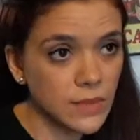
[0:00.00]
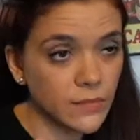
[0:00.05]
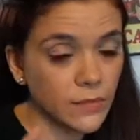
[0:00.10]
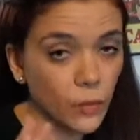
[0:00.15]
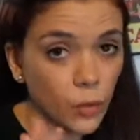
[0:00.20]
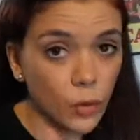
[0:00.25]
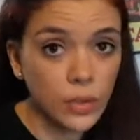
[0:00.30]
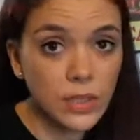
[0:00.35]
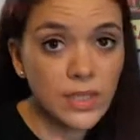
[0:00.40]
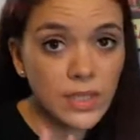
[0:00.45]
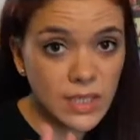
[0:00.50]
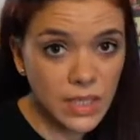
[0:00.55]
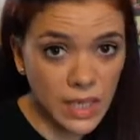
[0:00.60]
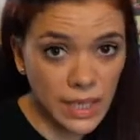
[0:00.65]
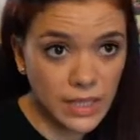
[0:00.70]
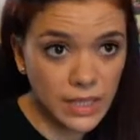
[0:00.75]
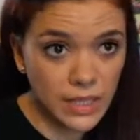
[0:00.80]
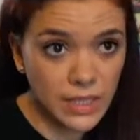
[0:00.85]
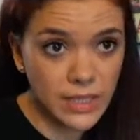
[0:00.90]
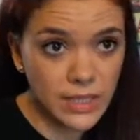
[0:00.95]
four
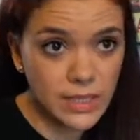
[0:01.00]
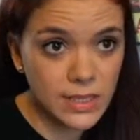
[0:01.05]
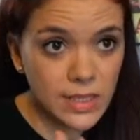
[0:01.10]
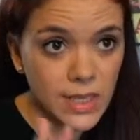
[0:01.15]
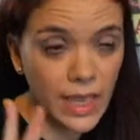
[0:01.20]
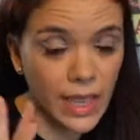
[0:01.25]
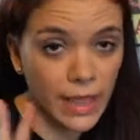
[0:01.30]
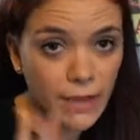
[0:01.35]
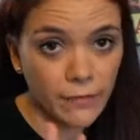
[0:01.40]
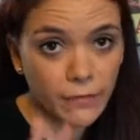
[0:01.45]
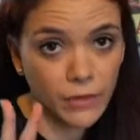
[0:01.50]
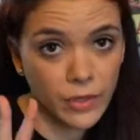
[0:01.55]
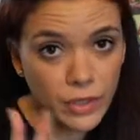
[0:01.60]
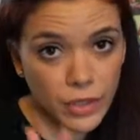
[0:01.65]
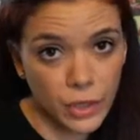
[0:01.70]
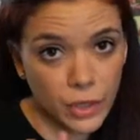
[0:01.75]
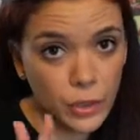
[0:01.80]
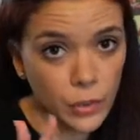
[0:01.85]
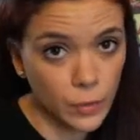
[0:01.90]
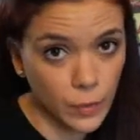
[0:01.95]
designers every
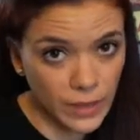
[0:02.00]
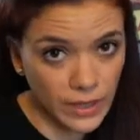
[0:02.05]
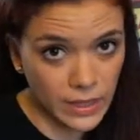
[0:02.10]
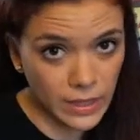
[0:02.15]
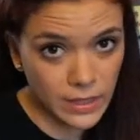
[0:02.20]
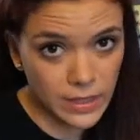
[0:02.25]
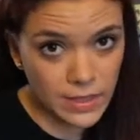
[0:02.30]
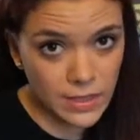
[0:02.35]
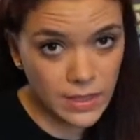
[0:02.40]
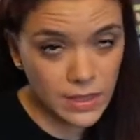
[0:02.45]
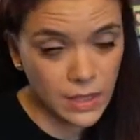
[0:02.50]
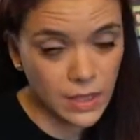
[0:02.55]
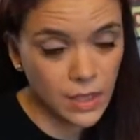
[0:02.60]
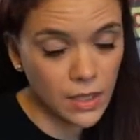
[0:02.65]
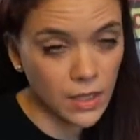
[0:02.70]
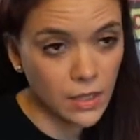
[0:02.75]
2 weeks,